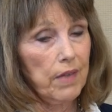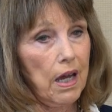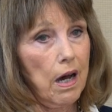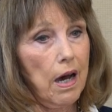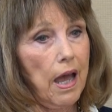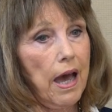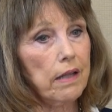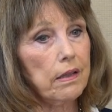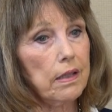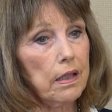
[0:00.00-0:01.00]

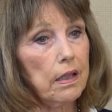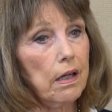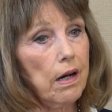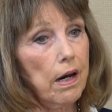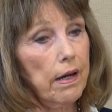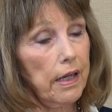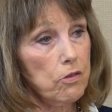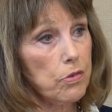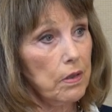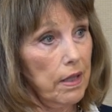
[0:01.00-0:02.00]
at the
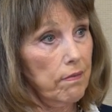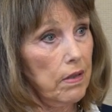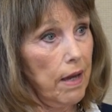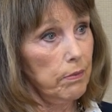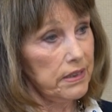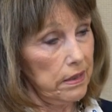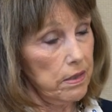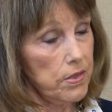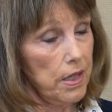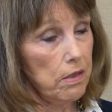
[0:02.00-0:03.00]
entry level, I was an
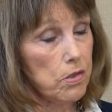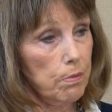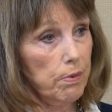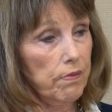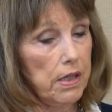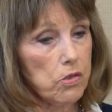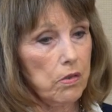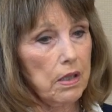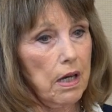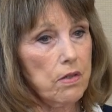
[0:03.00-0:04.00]
intake supervisor
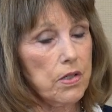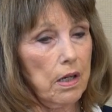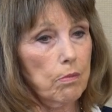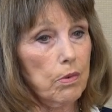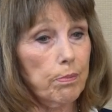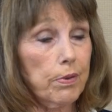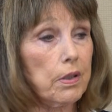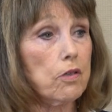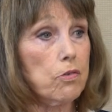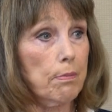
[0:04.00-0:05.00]
at that time, were
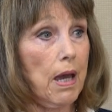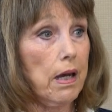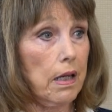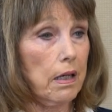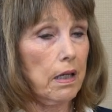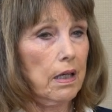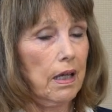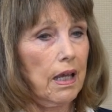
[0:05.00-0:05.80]
pretty dramatic,